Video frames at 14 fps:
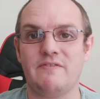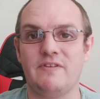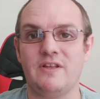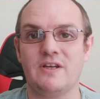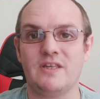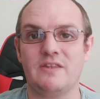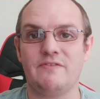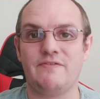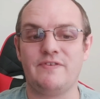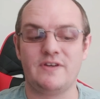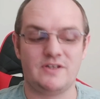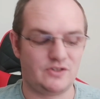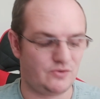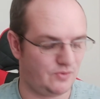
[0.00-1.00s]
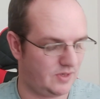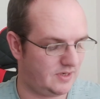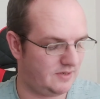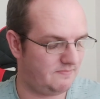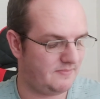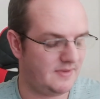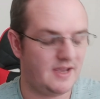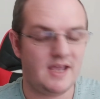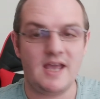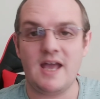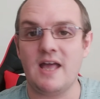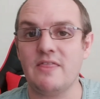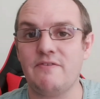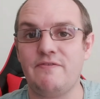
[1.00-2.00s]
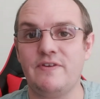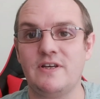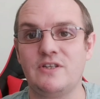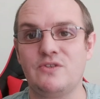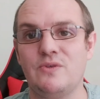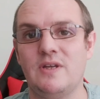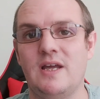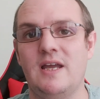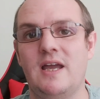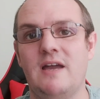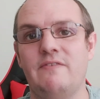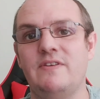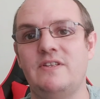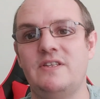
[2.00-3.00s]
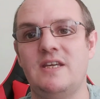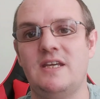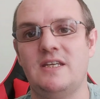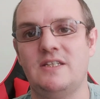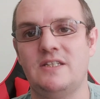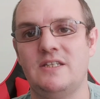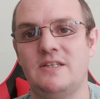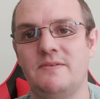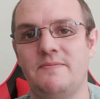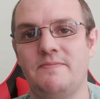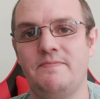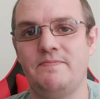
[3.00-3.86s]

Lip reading: have a look at the first one, and the first one I have is this.